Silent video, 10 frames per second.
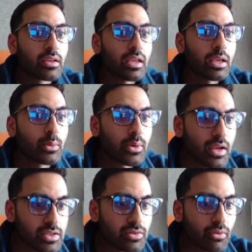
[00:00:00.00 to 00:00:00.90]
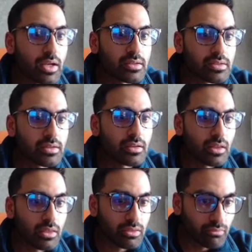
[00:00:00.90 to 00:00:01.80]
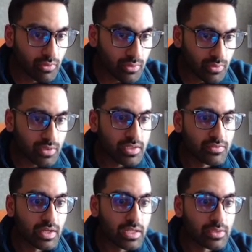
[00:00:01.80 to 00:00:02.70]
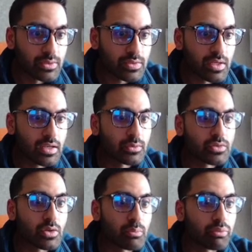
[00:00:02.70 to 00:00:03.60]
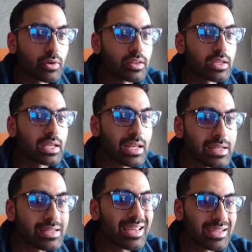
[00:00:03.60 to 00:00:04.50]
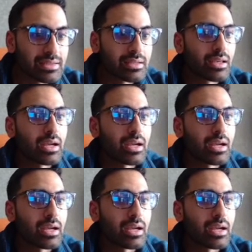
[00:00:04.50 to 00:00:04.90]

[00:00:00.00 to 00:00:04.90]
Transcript: it will iterate through these values and also print the index